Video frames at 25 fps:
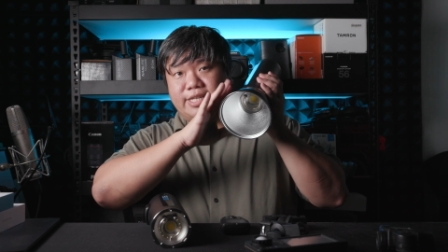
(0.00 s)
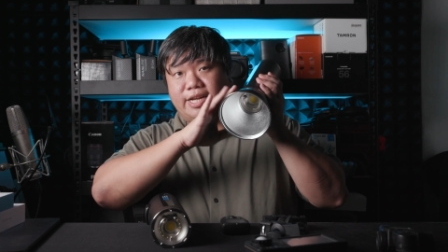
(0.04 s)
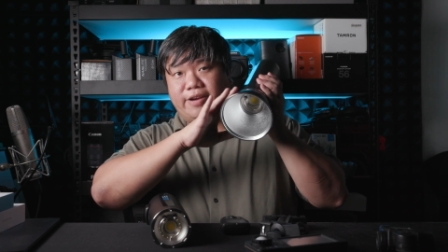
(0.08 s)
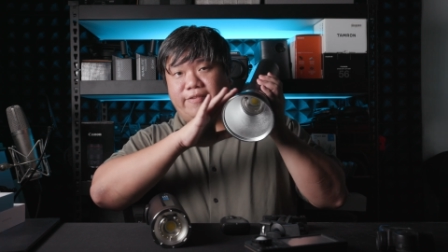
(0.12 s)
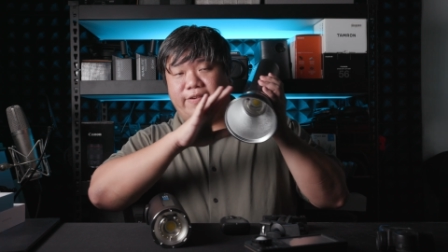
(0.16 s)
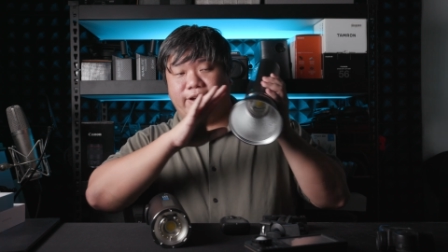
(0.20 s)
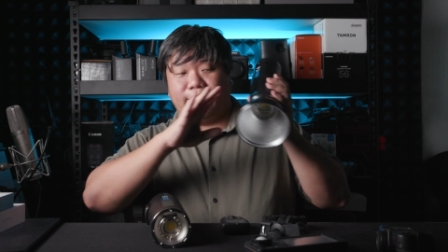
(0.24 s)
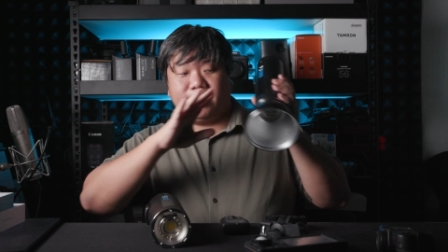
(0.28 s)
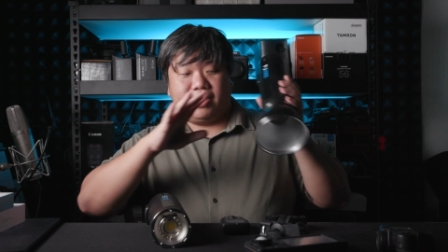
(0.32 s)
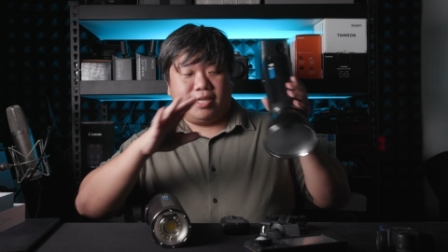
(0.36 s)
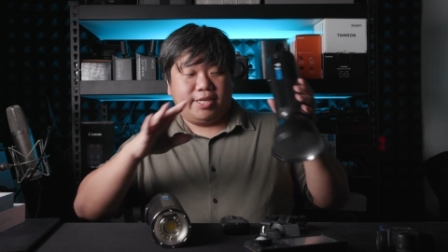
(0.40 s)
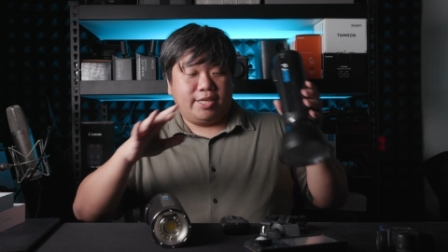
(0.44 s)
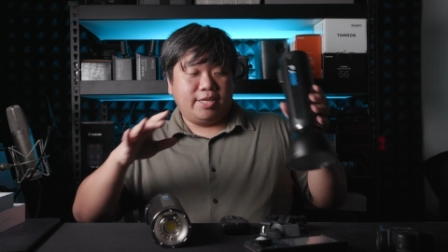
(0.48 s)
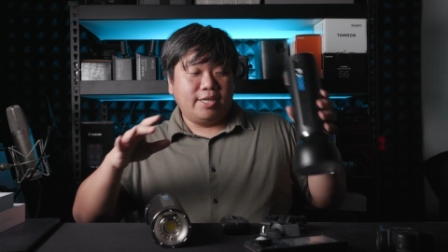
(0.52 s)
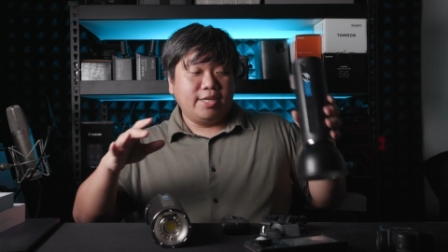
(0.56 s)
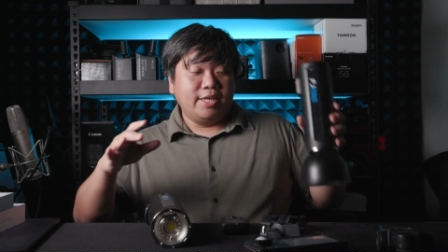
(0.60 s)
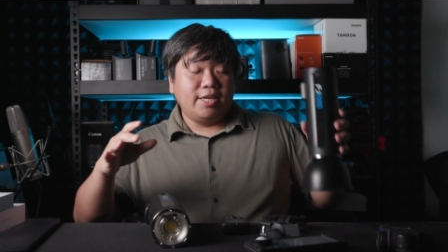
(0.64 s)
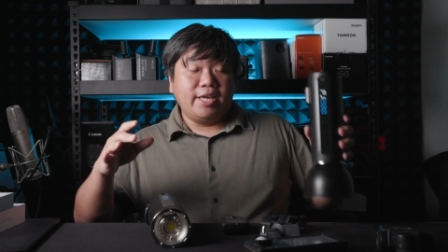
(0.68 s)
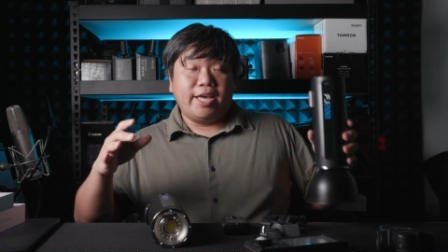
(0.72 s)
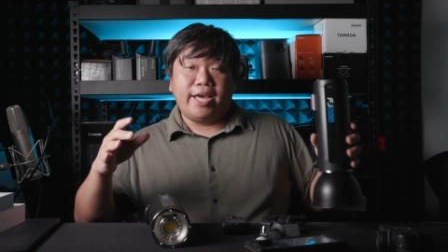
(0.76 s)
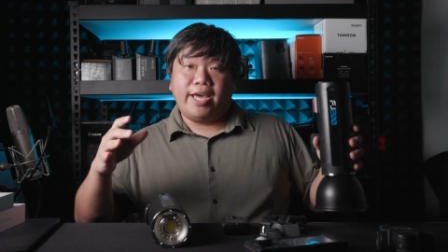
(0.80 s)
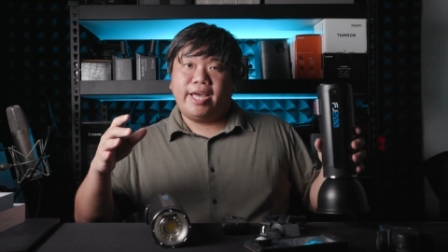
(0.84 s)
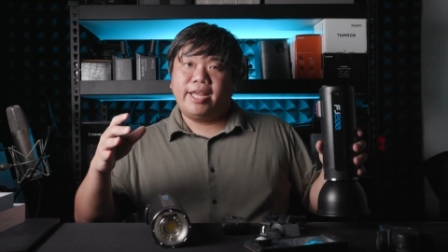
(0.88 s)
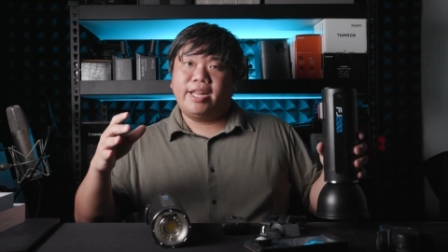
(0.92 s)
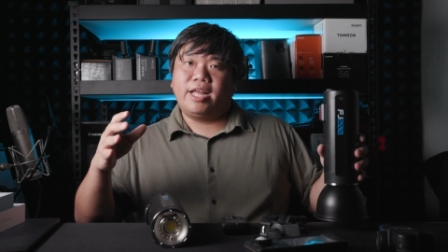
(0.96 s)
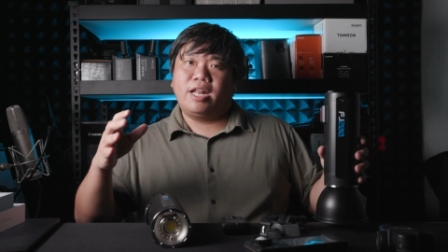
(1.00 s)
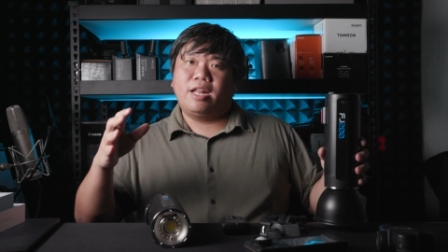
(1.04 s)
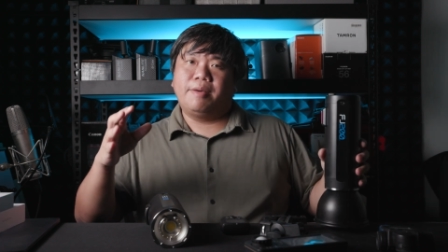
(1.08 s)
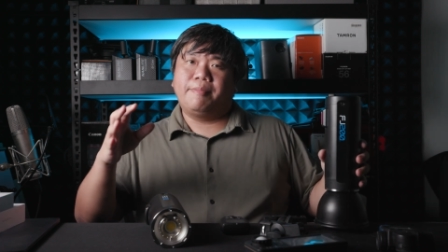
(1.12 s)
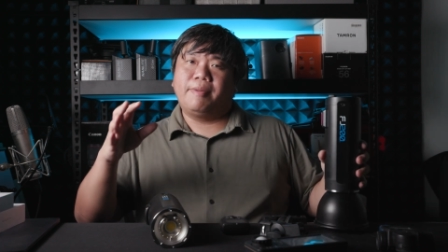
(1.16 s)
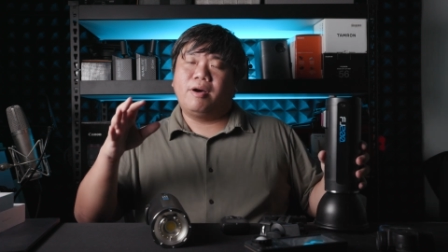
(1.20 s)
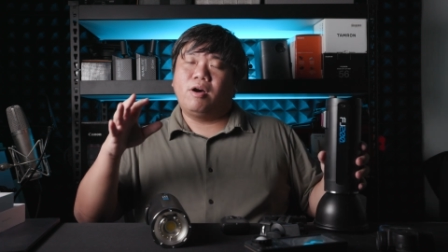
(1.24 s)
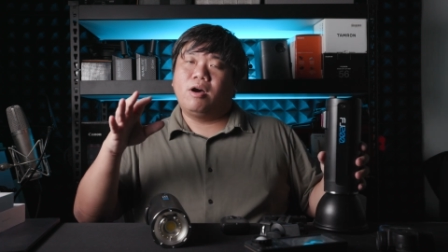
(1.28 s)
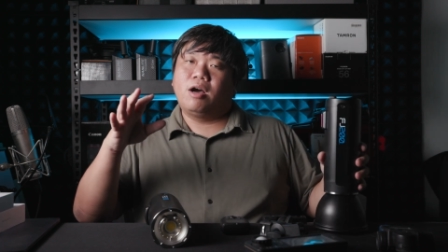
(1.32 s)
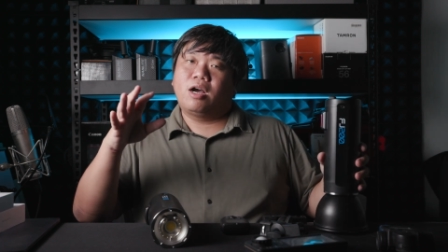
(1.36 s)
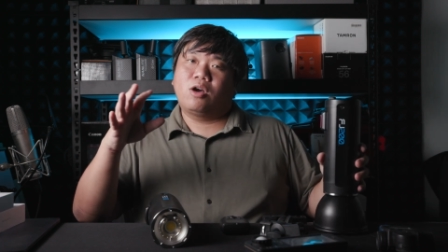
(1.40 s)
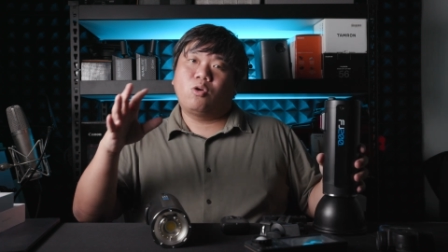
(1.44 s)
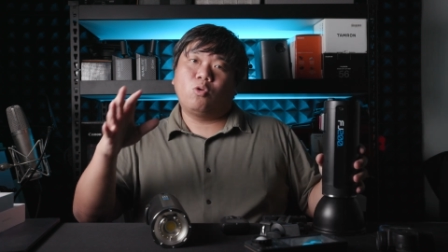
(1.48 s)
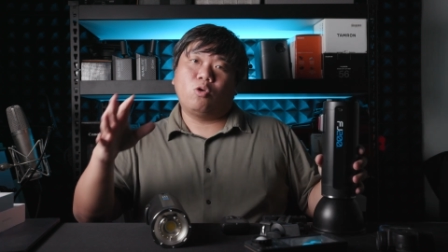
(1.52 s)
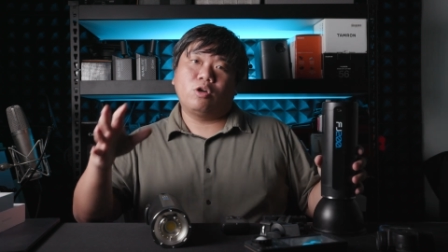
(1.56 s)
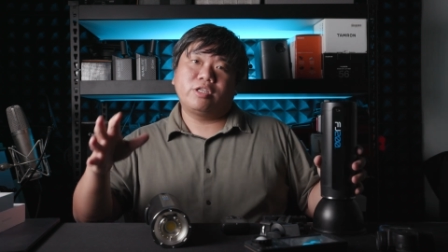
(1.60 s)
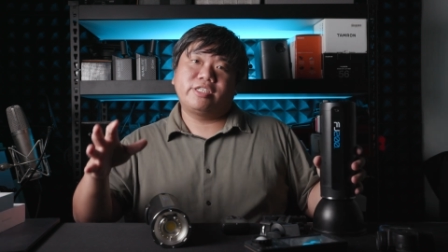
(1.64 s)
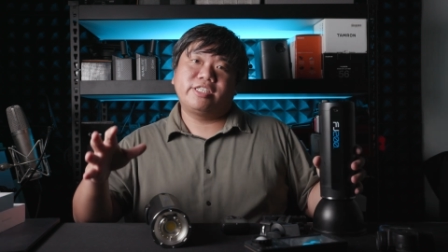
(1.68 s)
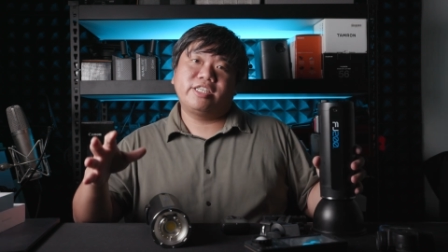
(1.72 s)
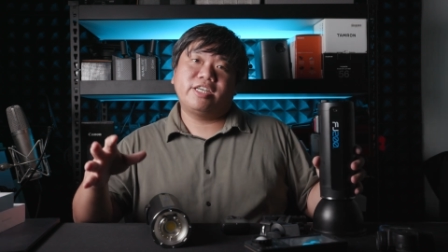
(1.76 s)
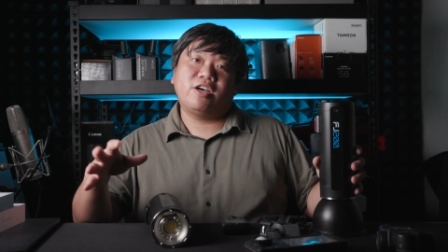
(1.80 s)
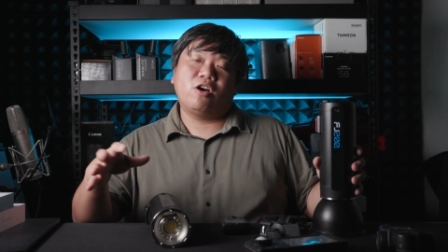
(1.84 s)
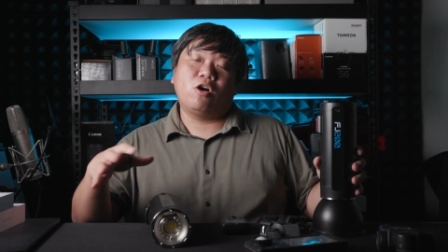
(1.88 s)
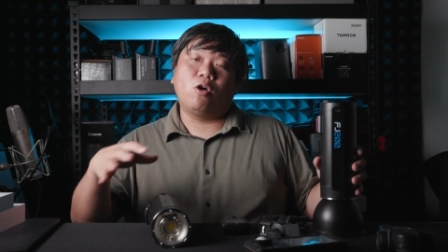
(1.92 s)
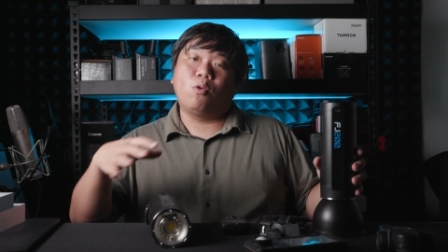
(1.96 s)
directly. And at about a
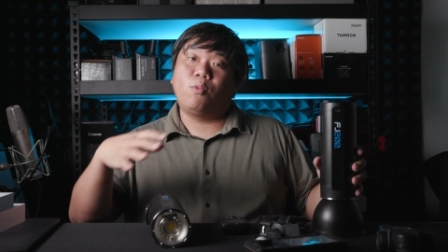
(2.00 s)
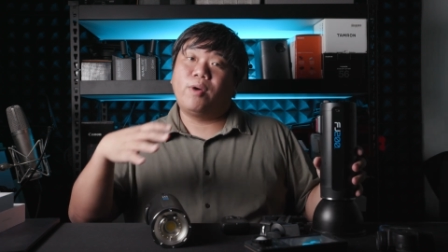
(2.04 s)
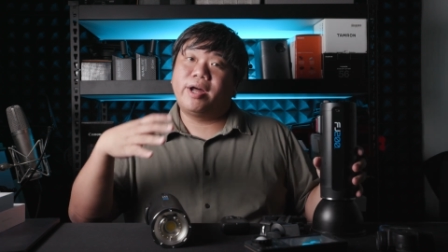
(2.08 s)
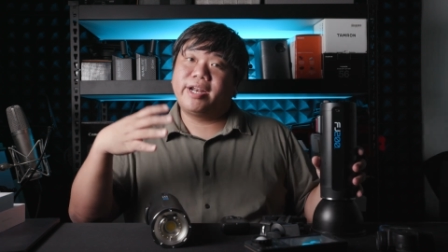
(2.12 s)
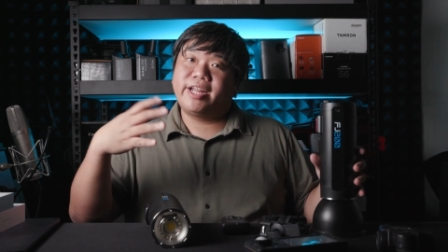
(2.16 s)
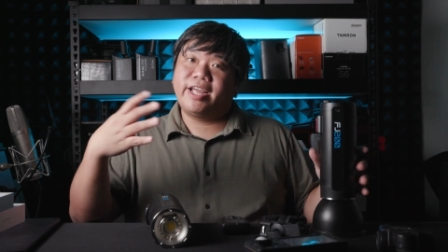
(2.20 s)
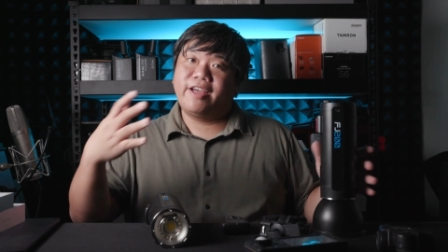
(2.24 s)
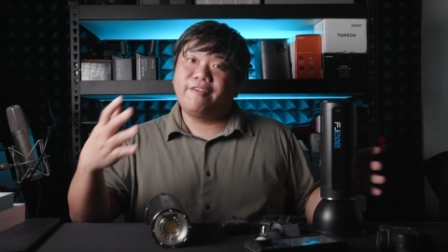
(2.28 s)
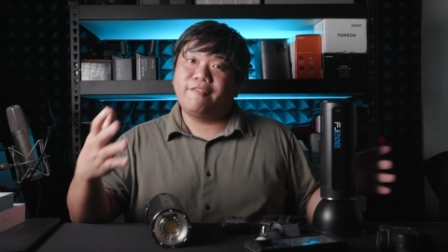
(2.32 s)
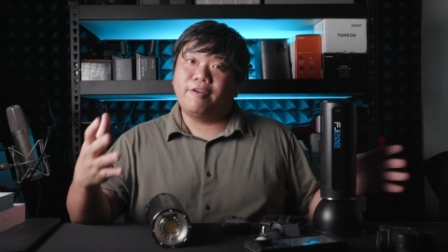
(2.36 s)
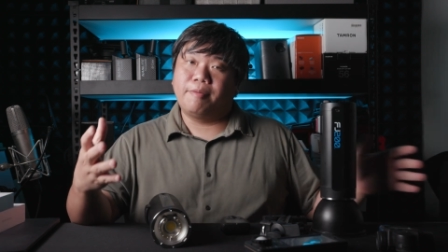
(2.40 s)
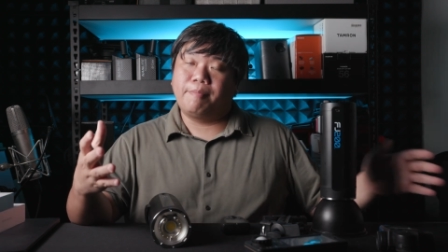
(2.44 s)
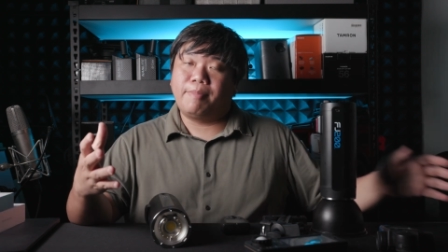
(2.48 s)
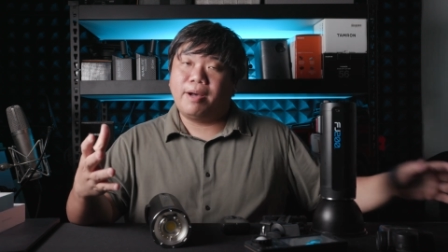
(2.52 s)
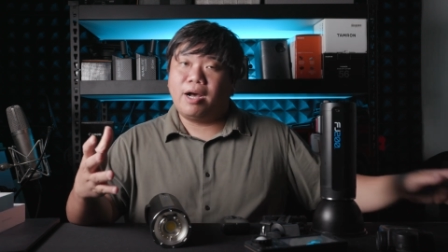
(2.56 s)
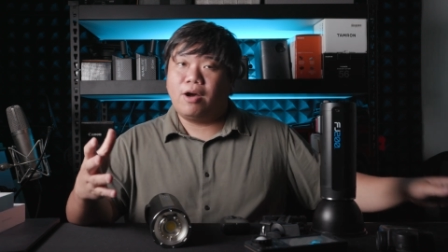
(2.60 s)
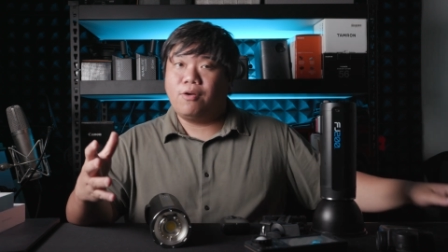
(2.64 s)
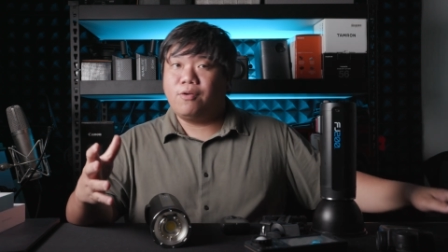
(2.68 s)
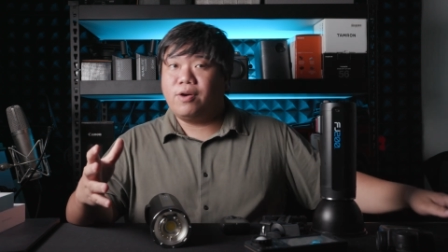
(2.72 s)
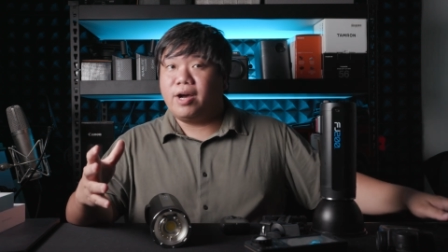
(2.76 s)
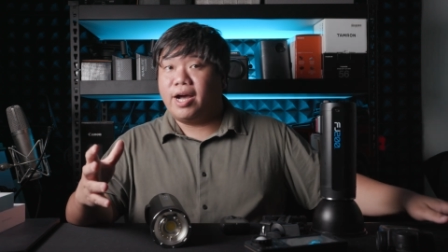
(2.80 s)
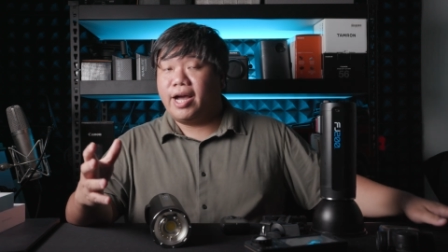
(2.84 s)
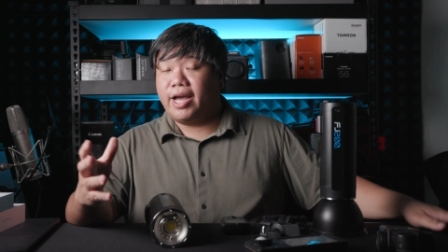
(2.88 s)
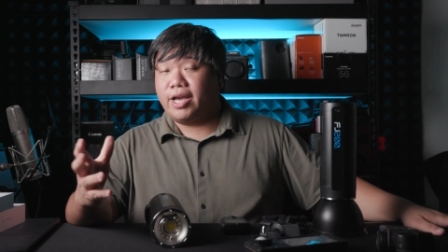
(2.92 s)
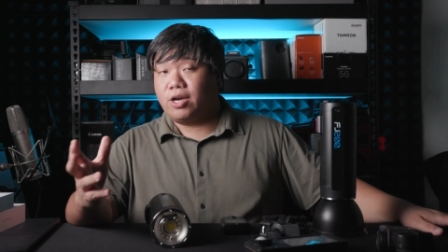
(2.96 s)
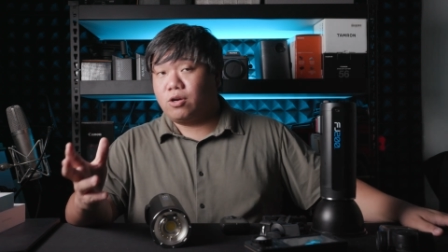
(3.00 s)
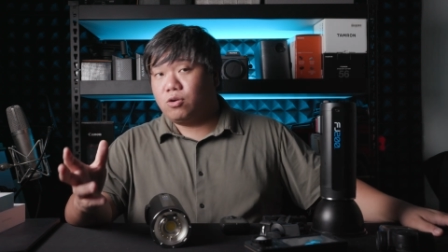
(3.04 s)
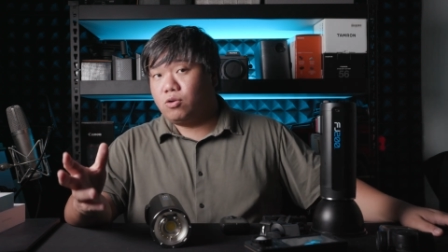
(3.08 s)
quarter or one eighth of a power, I